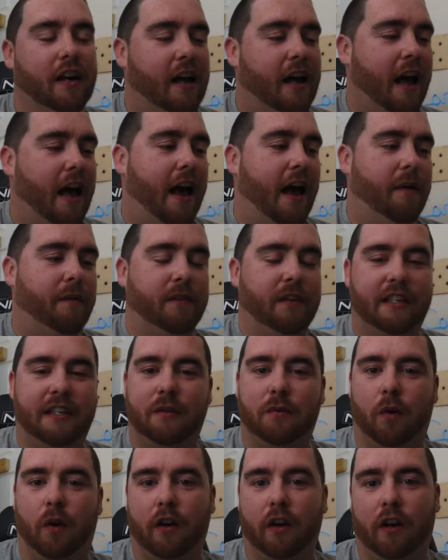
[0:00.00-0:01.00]
This is
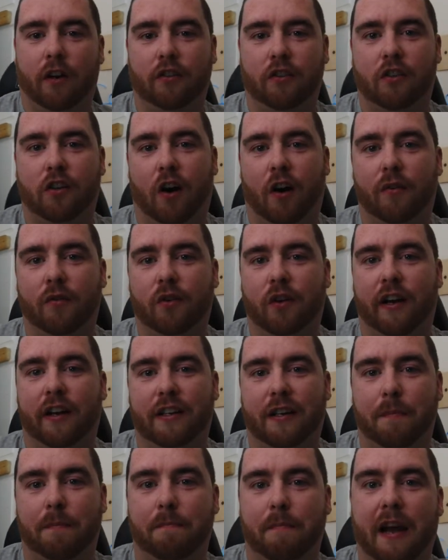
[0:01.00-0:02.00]
one of those times where it's
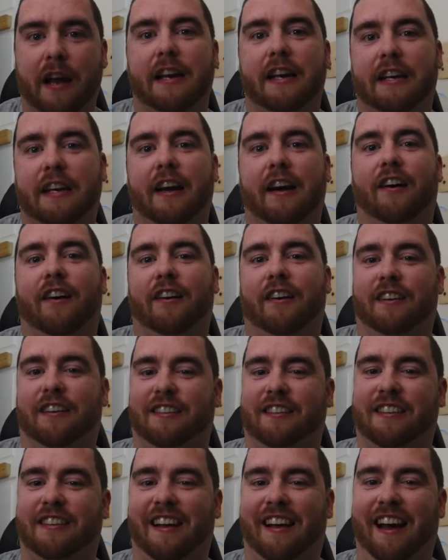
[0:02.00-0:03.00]
a pain in the arse.